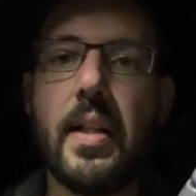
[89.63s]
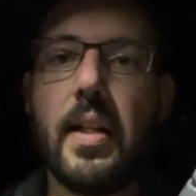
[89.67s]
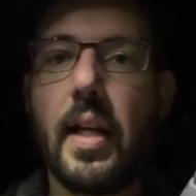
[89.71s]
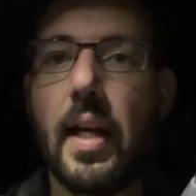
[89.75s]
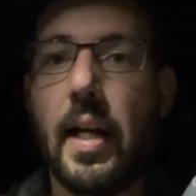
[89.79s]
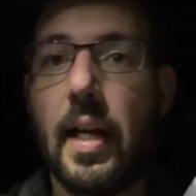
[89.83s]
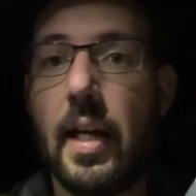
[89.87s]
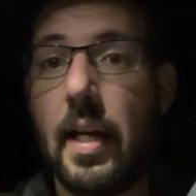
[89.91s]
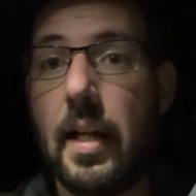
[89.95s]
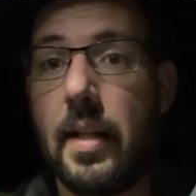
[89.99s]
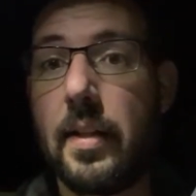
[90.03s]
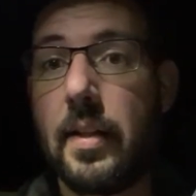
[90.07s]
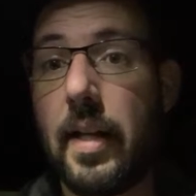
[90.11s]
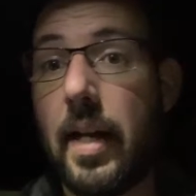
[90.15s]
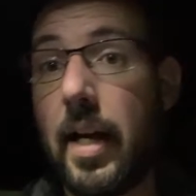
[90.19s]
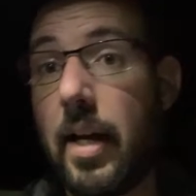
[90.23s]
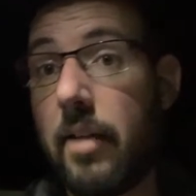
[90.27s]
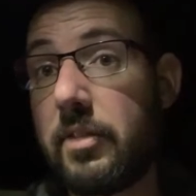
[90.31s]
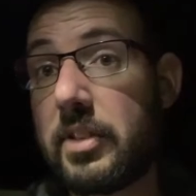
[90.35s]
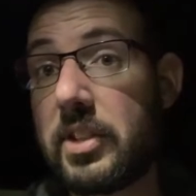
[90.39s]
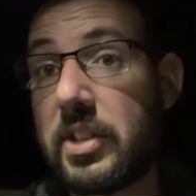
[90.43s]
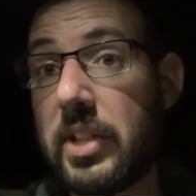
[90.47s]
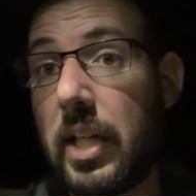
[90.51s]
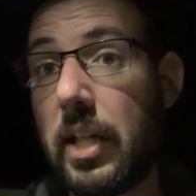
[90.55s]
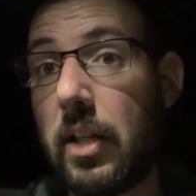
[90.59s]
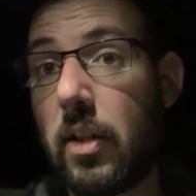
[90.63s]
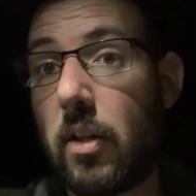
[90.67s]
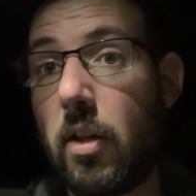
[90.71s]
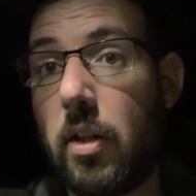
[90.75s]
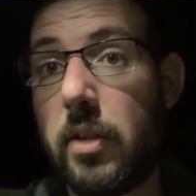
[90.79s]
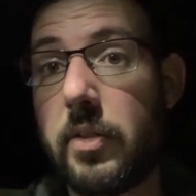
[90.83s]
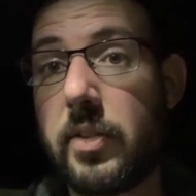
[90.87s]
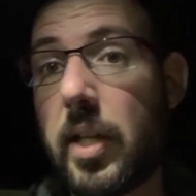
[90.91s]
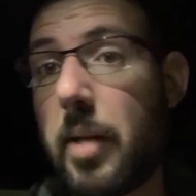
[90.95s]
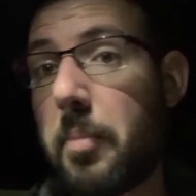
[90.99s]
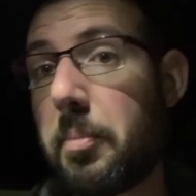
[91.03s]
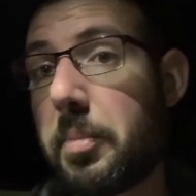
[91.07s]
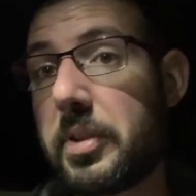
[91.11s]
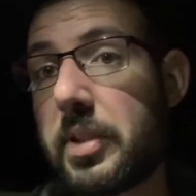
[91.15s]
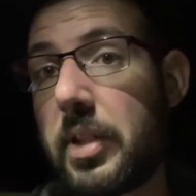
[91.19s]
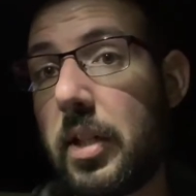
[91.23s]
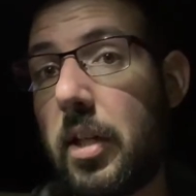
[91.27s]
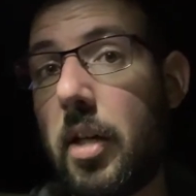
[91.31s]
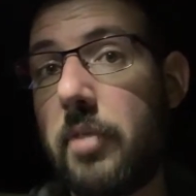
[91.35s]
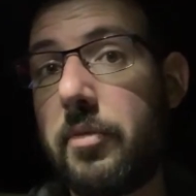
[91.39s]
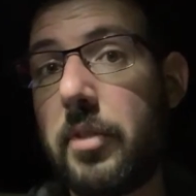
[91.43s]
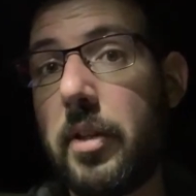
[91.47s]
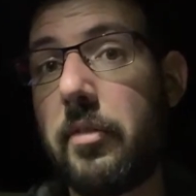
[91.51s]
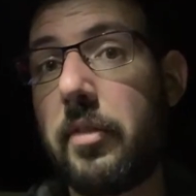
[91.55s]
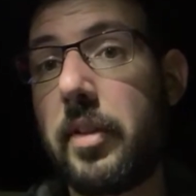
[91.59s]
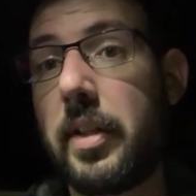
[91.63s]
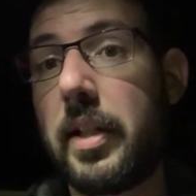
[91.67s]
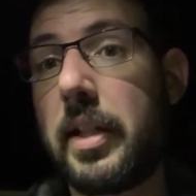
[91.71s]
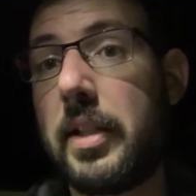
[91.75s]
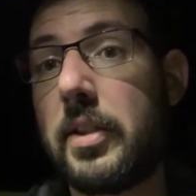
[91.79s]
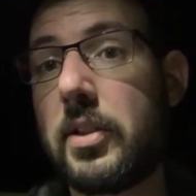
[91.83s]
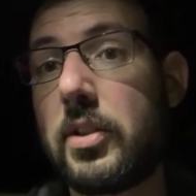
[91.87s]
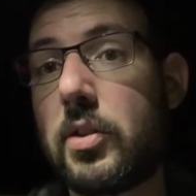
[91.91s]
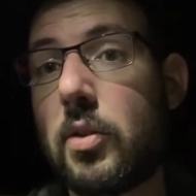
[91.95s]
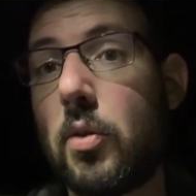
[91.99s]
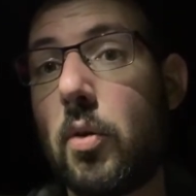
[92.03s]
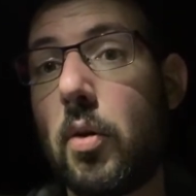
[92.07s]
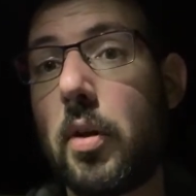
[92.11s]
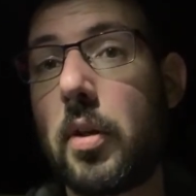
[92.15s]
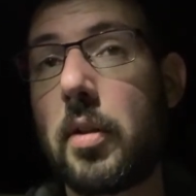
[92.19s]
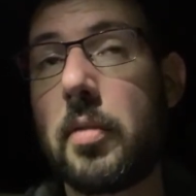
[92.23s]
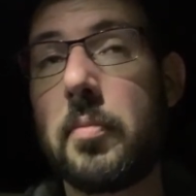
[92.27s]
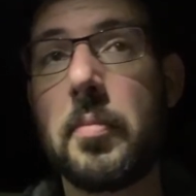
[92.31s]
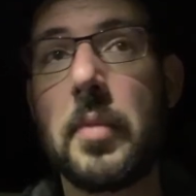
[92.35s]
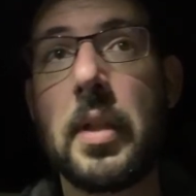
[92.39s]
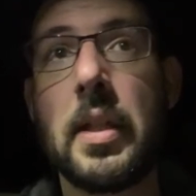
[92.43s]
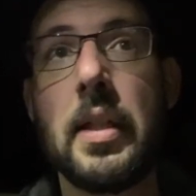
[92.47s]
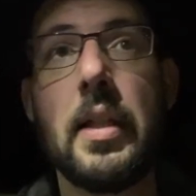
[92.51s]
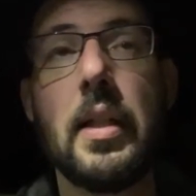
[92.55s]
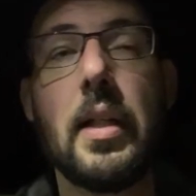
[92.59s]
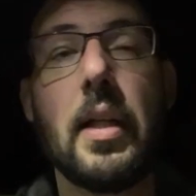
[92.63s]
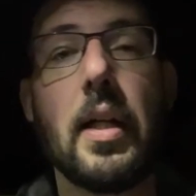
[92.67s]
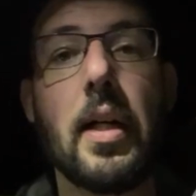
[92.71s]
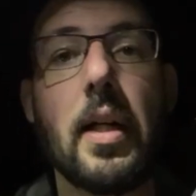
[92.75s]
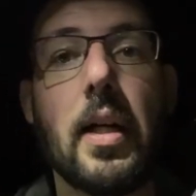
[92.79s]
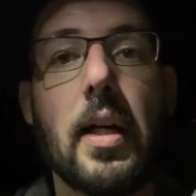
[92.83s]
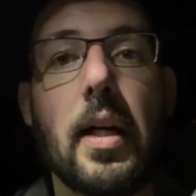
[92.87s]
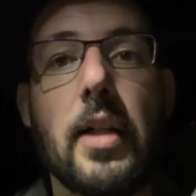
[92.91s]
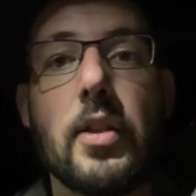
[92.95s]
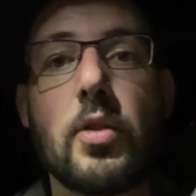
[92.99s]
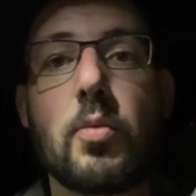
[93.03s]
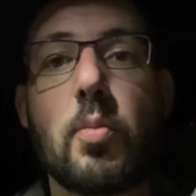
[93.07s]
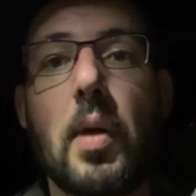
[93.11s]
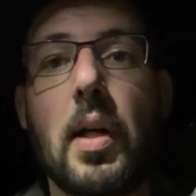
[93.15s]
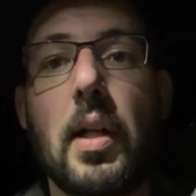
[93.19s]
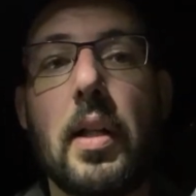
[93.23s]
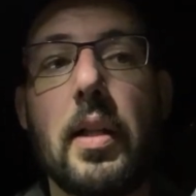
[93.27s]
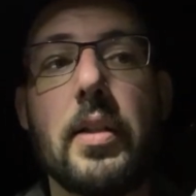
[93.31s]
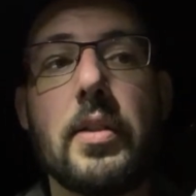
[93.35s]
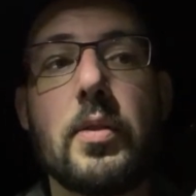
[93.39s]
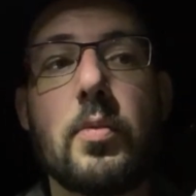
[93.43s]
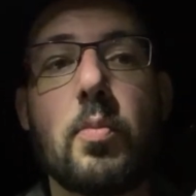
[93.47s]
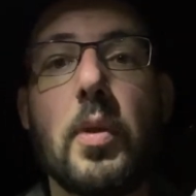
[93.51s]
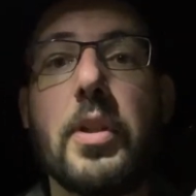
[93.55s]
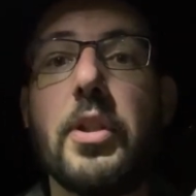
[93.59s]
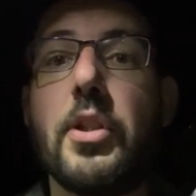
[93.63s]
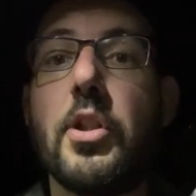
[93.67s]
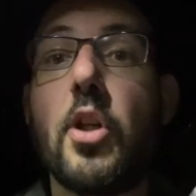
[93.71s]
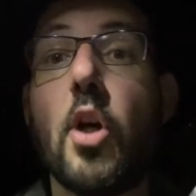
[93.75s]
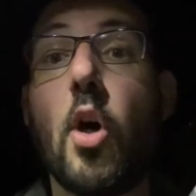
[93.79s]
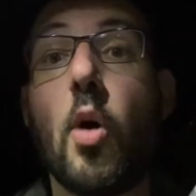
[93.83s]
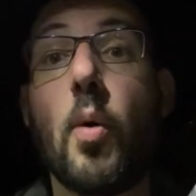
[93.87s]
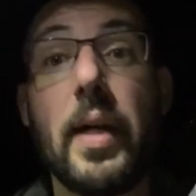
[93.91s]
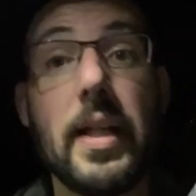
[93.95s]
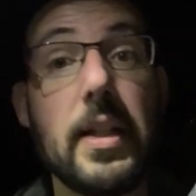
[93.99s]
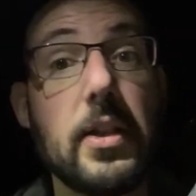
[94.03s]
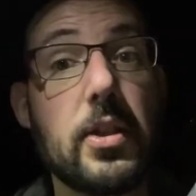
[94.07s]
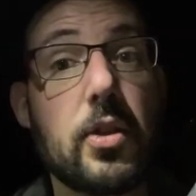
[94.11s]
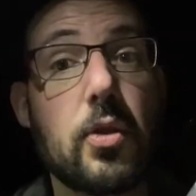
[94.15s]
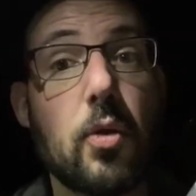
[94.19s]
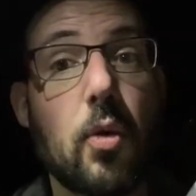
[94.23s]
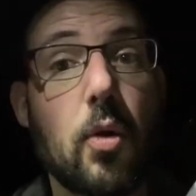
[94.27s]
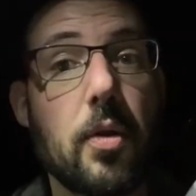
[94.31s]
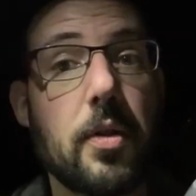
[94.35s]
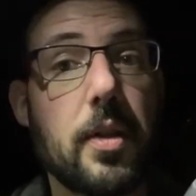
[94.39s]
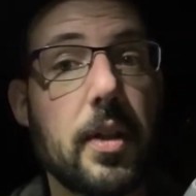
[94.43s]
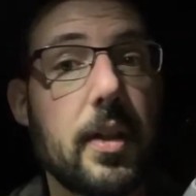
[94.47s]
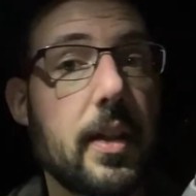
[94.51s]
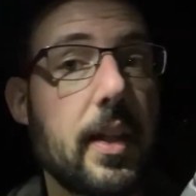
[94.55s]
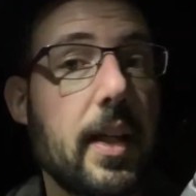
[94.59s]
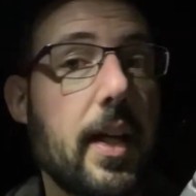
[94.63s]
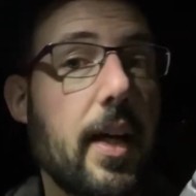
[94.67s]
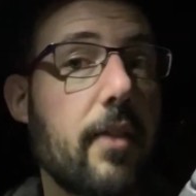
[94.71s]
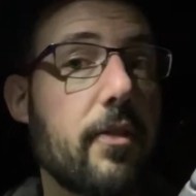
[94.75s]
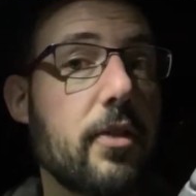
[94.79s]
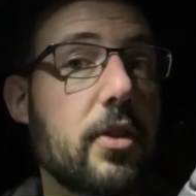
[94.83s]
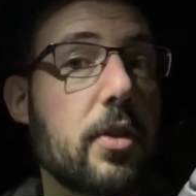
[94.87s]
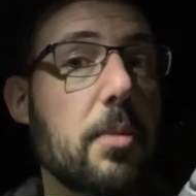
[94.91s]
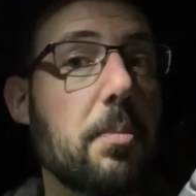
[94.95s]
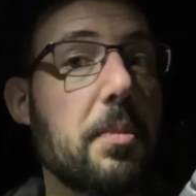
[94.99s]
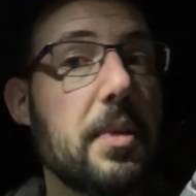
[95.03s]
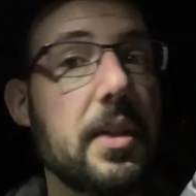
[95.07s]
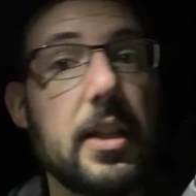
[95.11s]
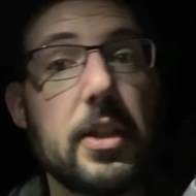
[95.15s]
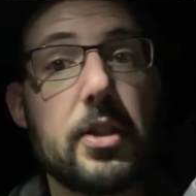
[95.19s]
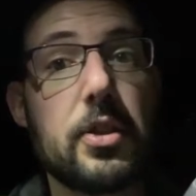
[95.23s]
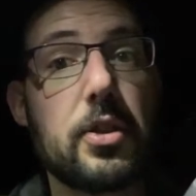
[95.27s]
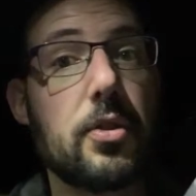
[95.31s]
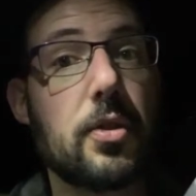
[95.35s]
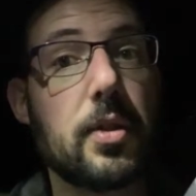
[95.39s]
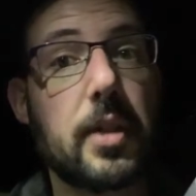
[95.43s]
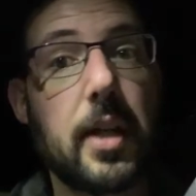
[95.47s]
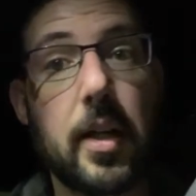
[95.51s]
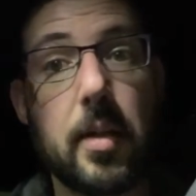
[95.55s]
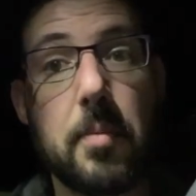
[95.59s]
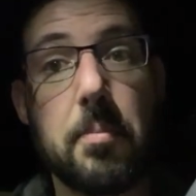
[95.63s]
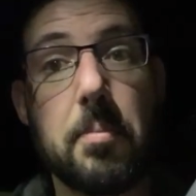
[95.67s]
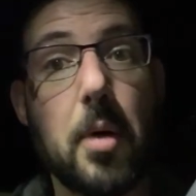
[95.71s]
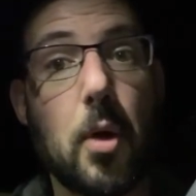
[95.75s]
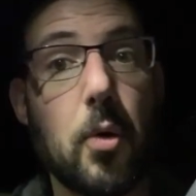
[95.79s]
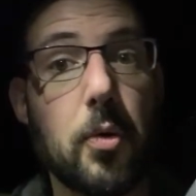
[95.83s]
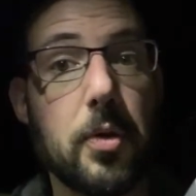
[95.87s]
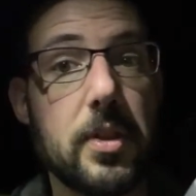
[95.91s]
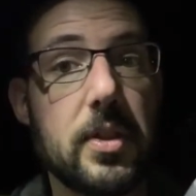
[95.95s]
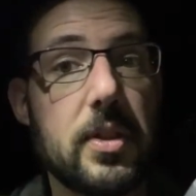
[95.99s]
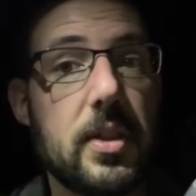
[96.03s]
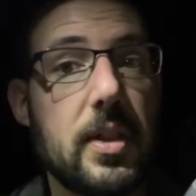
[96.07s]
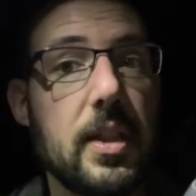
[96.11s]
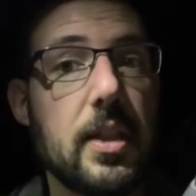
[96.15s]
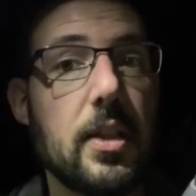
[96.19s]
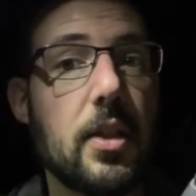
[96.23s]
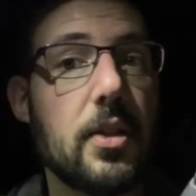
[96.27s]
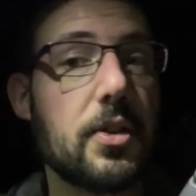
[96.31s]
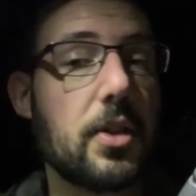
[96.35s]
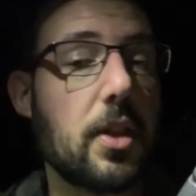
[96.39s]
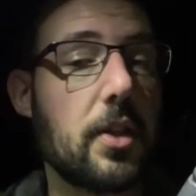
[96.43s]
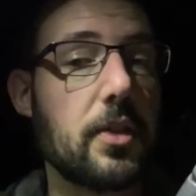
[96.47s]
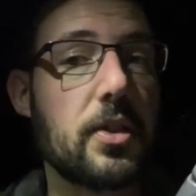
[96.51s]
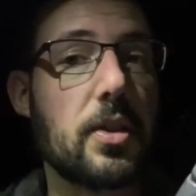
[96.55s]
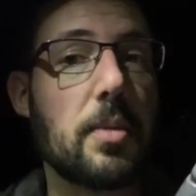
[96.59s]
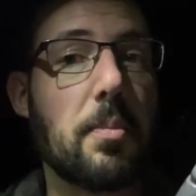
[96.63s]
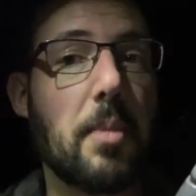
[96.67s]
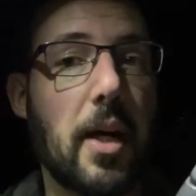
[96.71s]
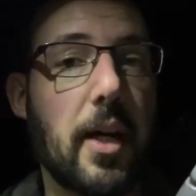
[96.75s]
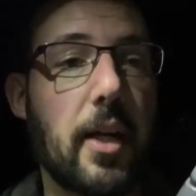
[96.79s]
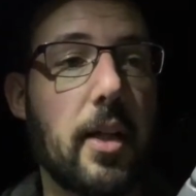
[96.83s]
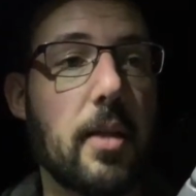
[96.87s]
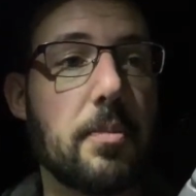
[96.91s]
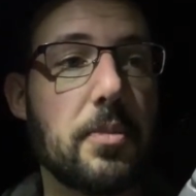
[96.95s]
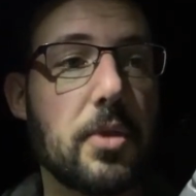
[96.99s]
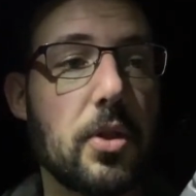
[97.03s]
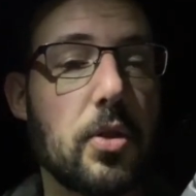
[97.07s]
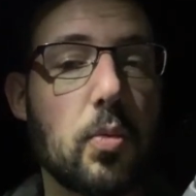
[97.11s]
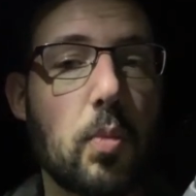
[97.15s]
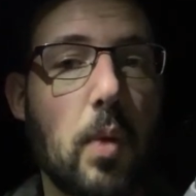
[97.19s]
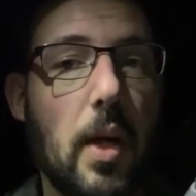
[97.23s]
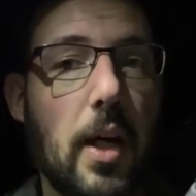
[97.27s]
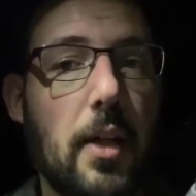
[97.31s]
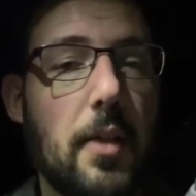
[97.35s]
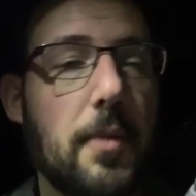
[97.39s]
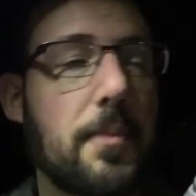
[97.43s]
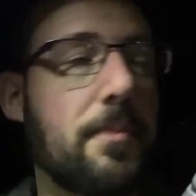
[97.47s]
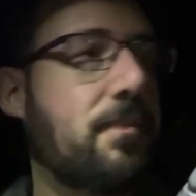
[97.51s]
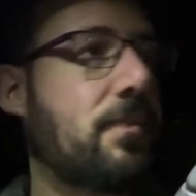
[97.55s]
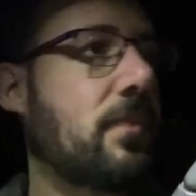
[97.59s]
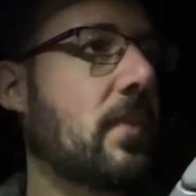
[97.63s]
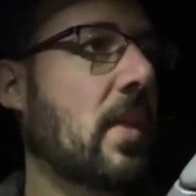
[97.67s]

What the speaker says: And they have a sale on, 10% off everything in store. As well as when you go in store, then they have some additional kind of bonus deals on some items as well.